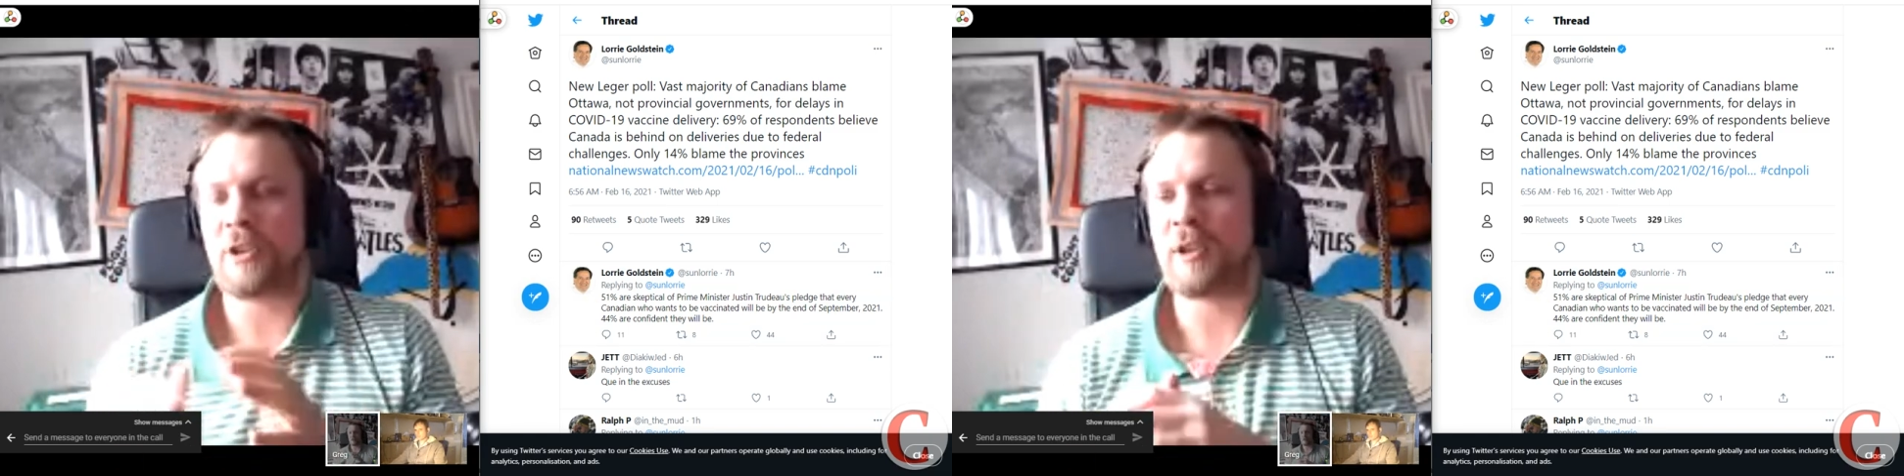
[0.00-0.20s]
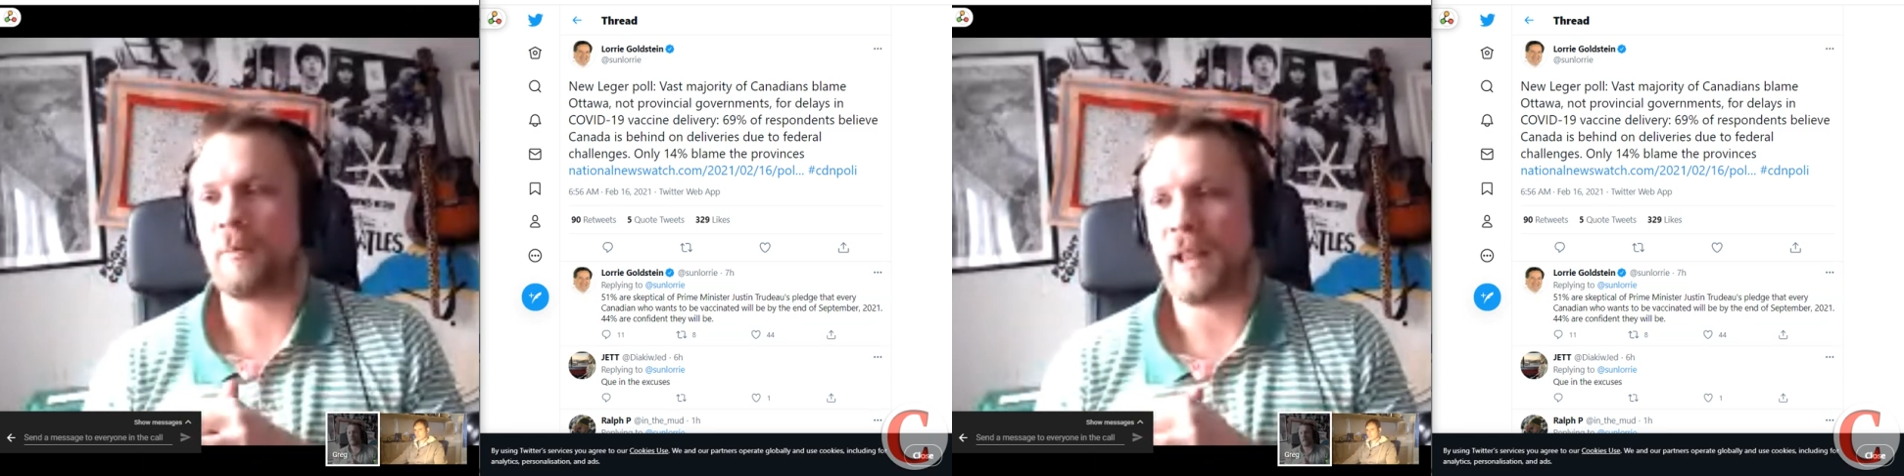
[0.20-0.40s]

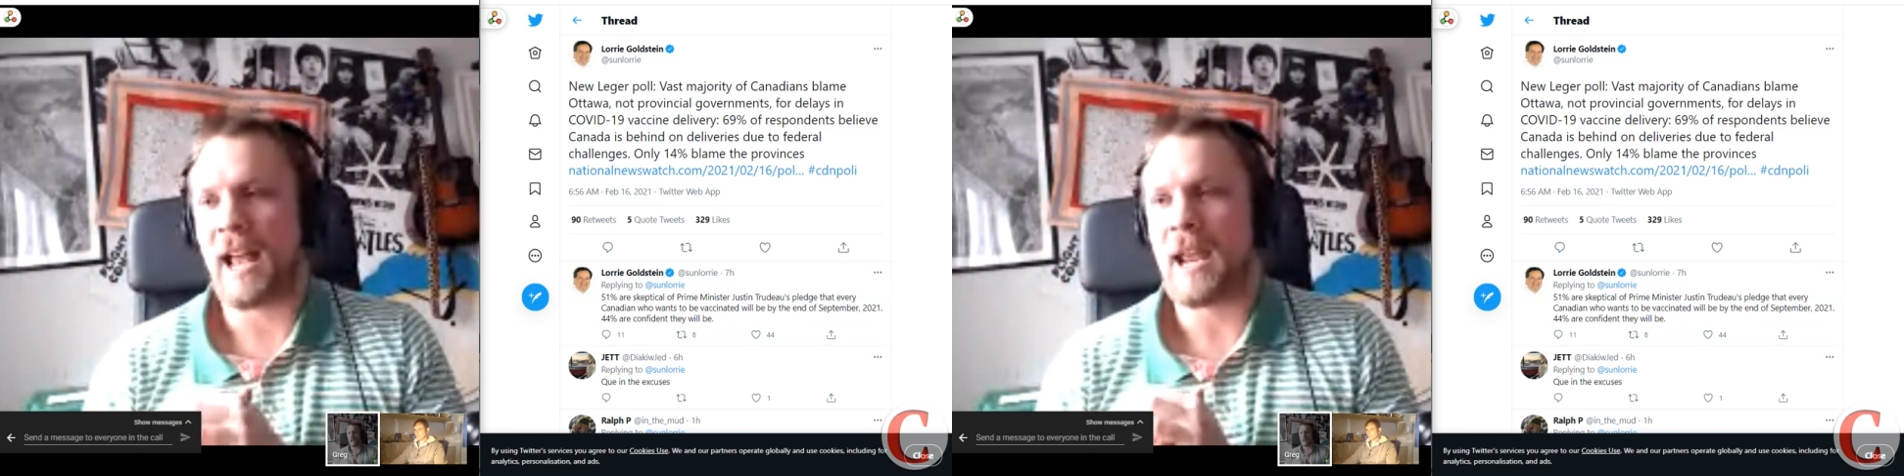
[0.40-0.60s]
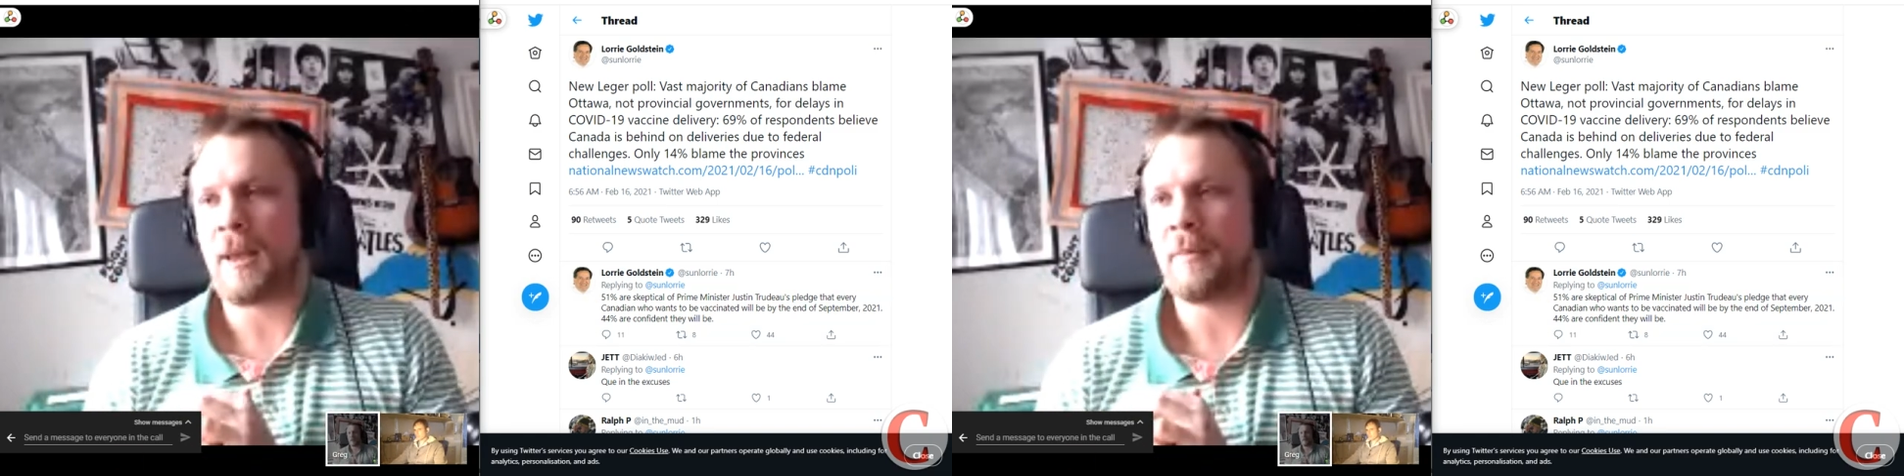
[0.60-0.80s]
to
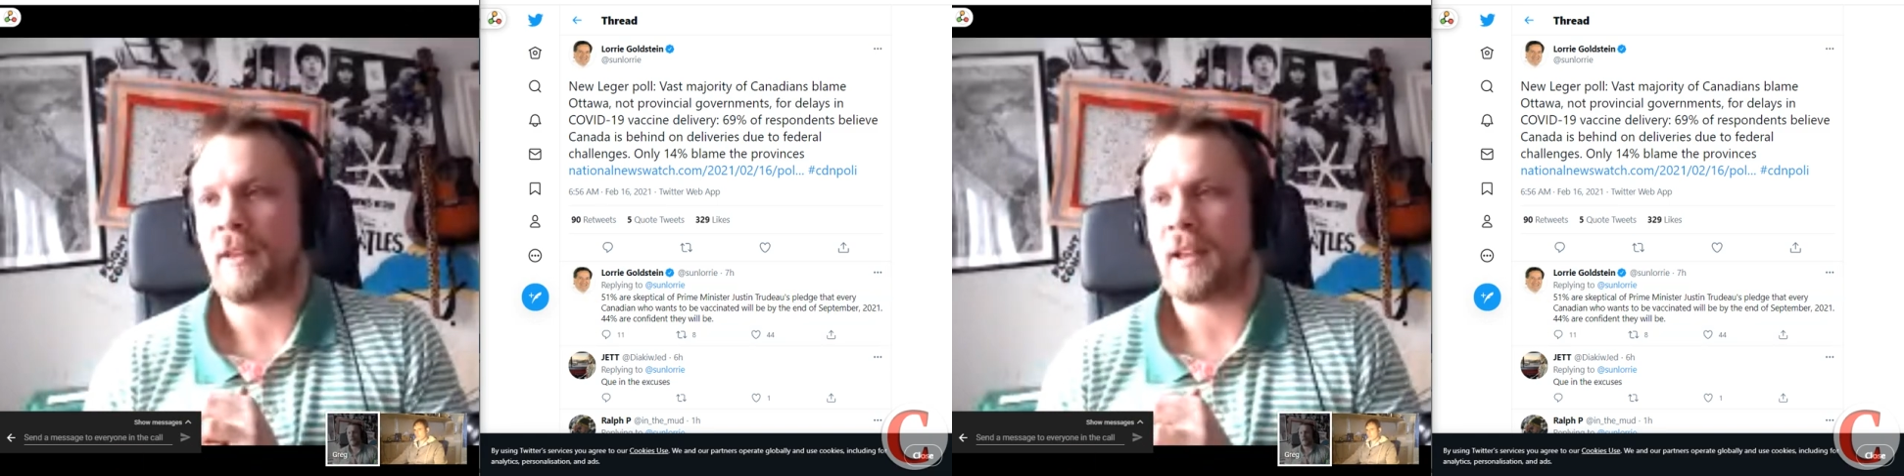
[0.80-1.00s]
blame?